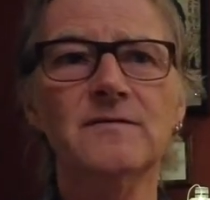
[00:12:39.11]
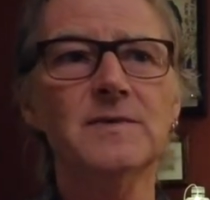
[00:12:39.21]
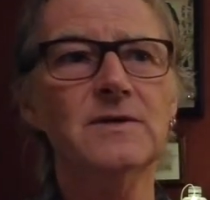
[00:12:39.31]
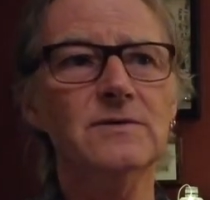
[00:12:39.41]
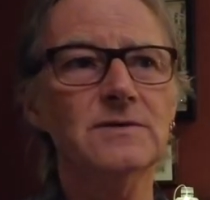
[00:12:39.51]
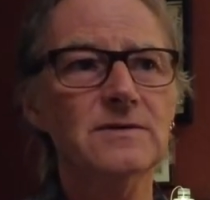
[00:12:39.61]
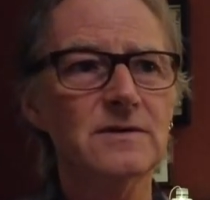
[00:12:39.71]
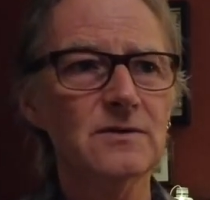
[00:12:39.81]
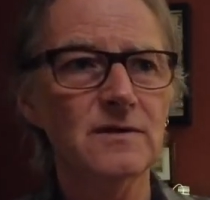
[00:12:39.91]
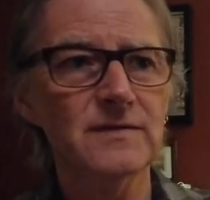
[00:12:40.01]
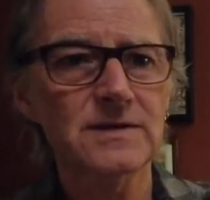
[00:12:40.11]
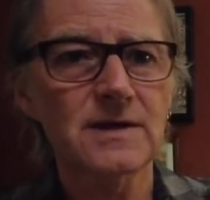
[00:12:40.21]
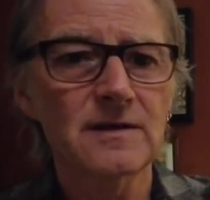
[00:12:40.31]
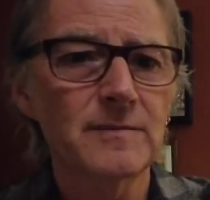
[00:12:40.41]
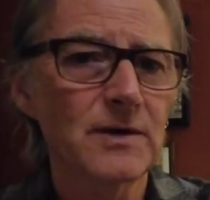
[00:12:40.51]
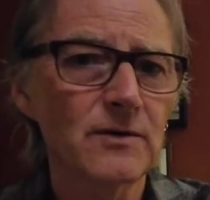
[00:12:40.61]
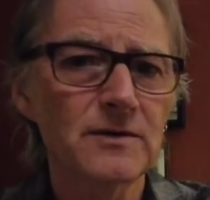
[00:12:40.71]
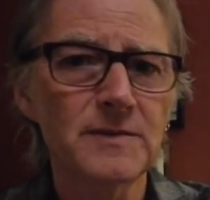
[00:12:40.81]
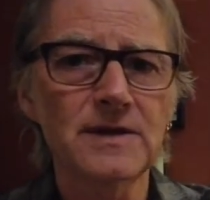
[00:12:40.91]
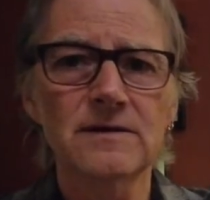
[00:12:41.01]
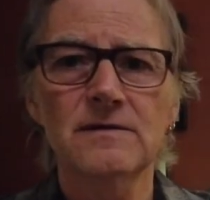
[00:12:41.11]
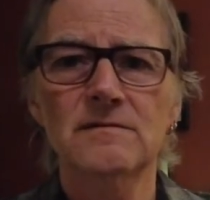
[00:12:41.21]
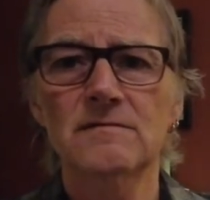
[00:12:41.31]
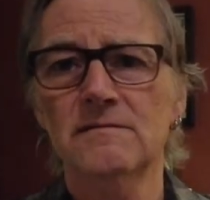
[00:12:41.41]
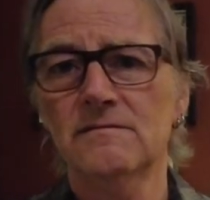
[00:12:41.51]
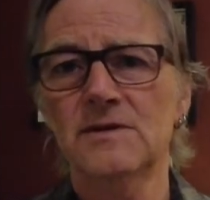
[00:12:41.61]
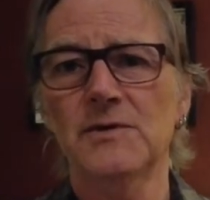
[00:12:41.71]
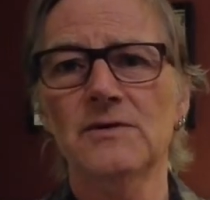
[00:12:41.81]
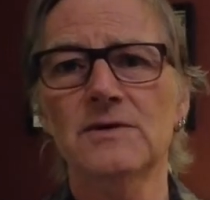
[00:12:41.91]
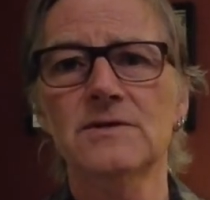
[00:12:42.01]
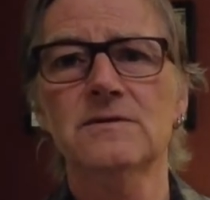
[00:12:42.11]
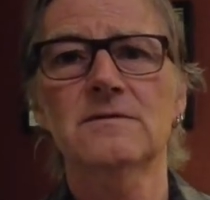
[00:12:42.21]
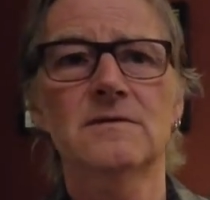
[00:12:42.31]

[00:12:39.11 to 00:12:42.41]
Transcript: because a lot of it's kind of beyond me, to be honest.